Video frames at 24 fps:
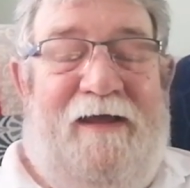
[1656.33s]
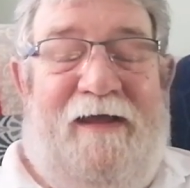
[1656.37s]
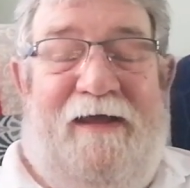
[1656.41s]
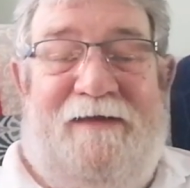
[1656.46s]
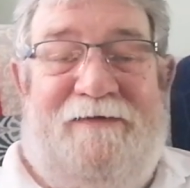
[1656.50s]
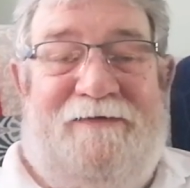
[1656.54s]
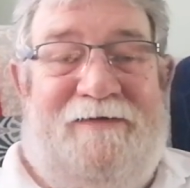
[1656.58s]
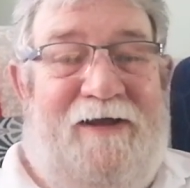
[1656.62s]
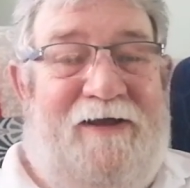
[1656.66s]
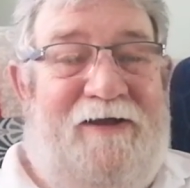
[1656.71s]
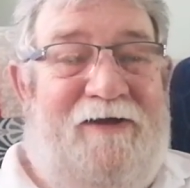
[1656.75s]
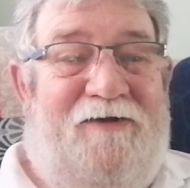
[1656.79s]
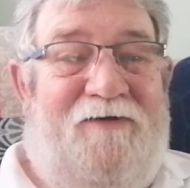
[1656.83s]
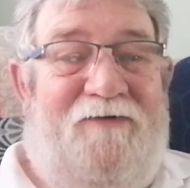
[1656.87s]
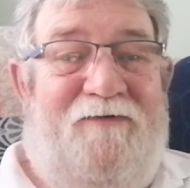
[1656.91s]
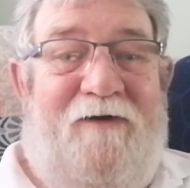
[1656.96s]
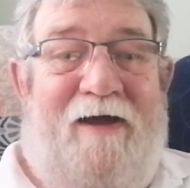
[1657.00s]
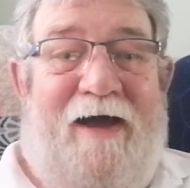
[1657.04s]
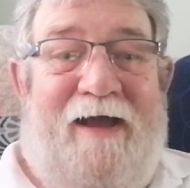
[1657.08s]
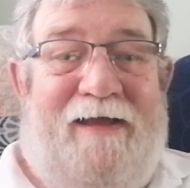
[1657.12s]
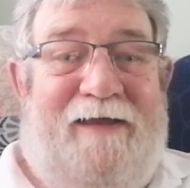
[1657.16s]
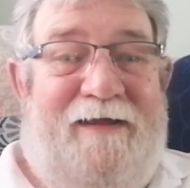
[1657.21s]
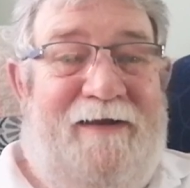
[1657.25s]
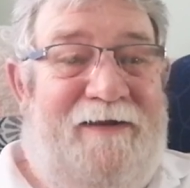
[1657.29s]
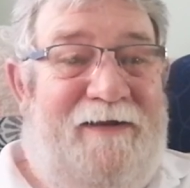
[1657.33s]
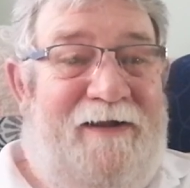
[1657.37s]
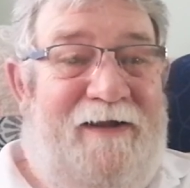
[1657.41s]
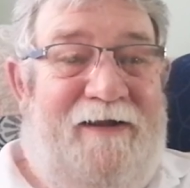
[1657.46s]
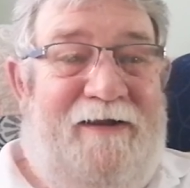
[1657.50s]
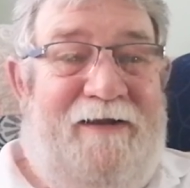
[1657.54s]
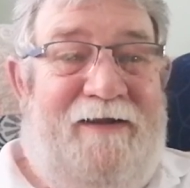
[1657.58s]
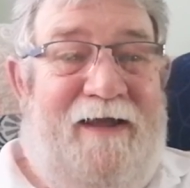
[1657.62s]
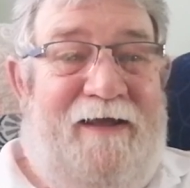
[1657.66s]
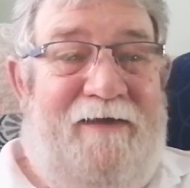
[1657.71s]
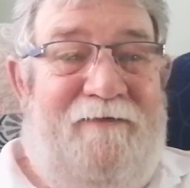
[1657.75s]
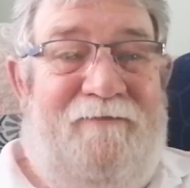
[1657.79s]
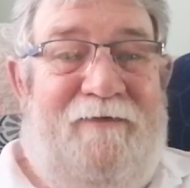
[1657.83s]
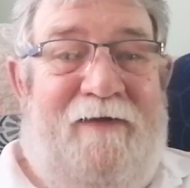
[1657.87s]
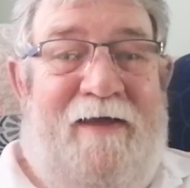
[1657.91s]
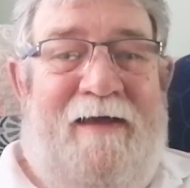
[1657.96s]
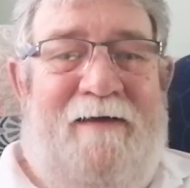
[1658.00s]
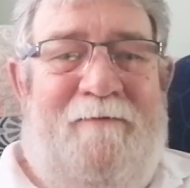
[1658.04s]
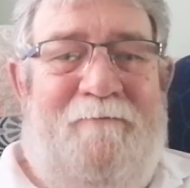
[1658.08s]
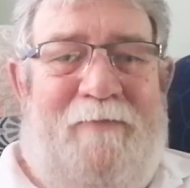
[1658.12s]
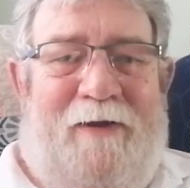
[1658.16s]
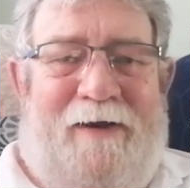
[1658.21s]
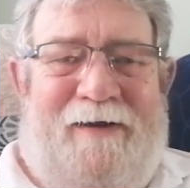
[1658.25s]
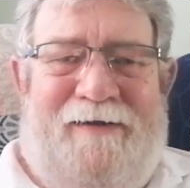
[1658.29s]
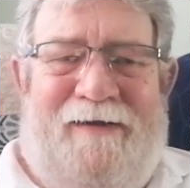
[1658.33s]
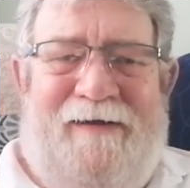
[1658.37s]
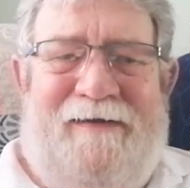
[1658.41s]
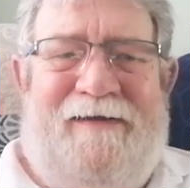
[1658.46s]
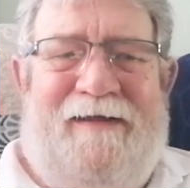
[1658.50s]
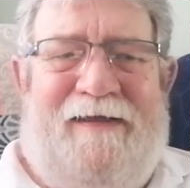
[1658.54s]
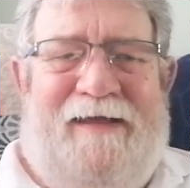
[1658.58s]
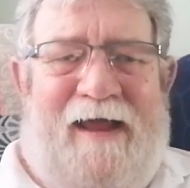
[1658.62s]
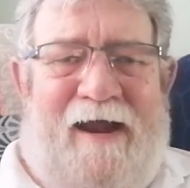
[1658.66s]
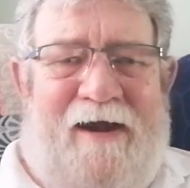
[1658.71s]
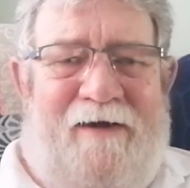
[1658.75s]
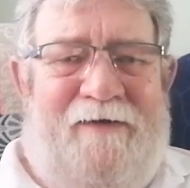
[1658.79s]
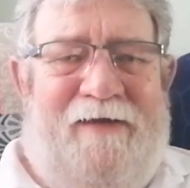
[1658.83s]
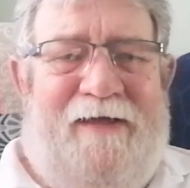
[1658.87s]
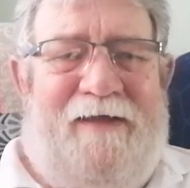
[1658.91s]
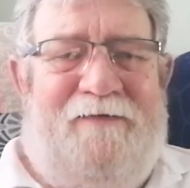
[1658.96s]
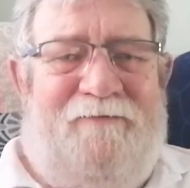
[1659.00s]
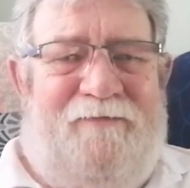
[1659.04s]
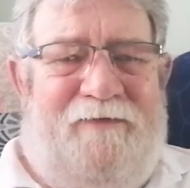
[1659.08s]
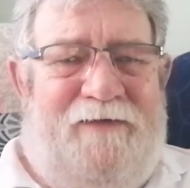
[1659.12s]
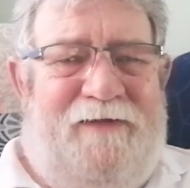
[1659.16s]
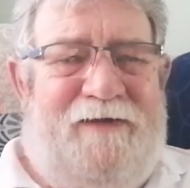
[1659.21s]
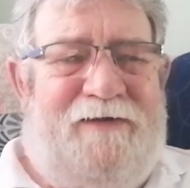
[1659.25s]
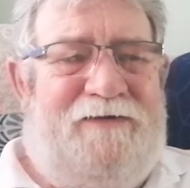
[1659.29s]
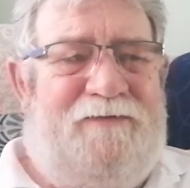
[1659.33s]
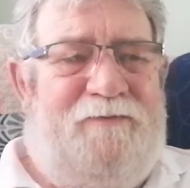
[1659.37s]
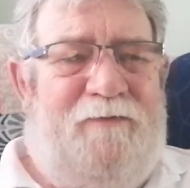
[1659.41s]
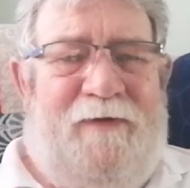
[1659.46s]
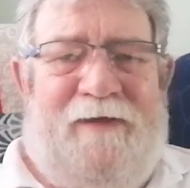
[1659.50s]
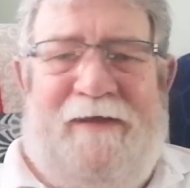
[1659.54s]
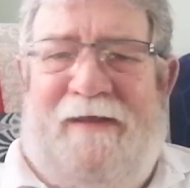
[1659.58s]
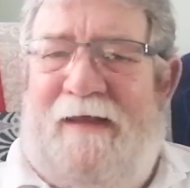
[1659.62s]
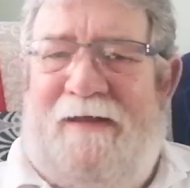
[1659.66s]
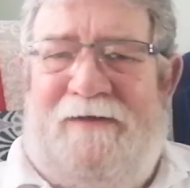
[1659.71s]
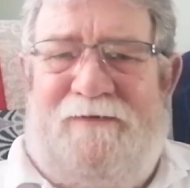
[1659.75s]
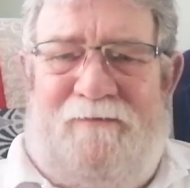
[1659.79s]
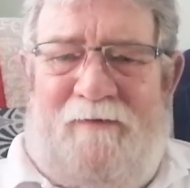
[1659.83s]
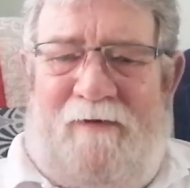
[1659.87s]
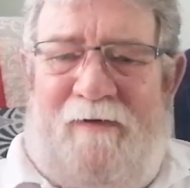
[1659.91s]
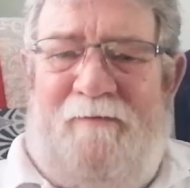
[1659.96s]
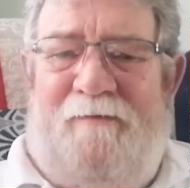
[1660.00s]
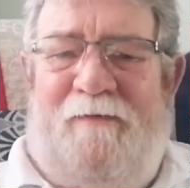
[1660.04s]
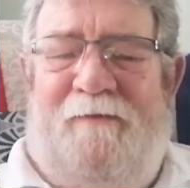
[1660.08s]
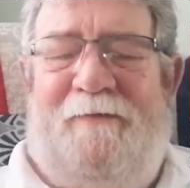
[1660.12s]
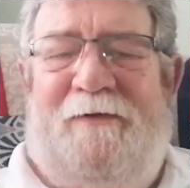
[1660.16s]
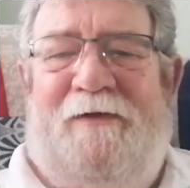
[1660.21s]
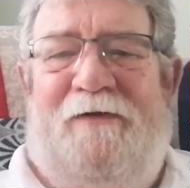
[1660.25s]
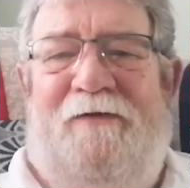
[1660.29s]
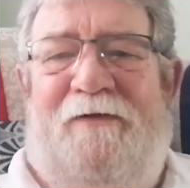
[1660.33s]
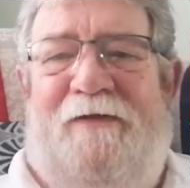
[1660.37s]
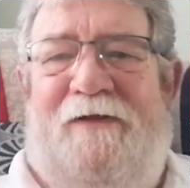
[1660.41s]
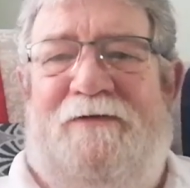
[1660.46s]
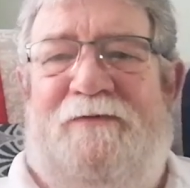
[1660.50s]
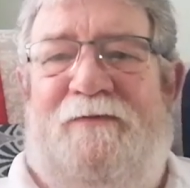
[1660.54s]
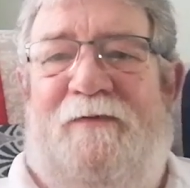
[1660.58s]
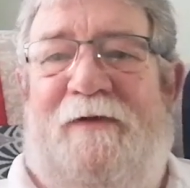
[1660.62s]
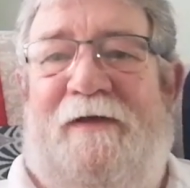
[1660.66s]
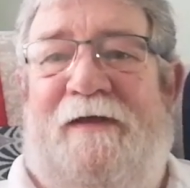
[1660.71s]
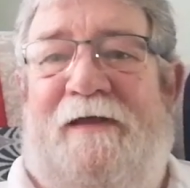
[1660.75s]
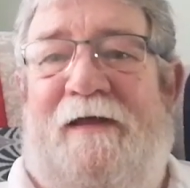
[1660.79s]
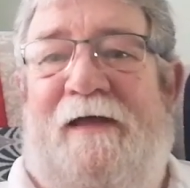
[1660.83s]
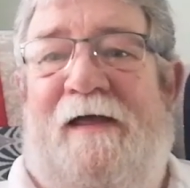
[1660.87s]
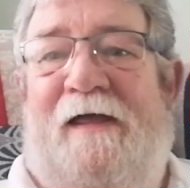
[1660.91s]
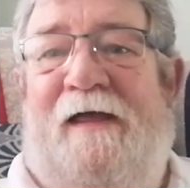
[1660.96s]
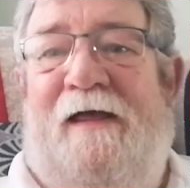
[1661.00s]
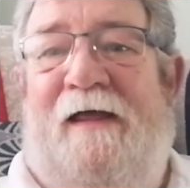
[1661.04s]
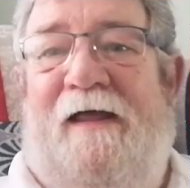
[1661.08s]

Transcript: It's a cracking little knife, but I need to carry it for this week. That's what I'll maybe do this week.